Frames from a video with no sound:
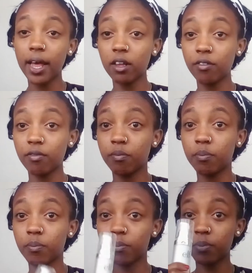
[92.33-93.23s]
elf
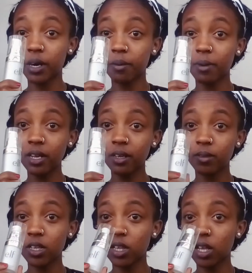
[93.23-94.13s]
primer,
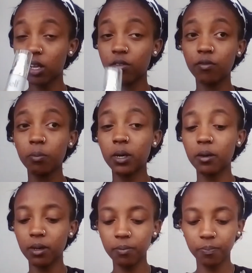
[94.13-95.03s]
this elf
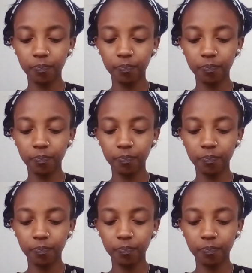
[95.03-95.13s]
primer.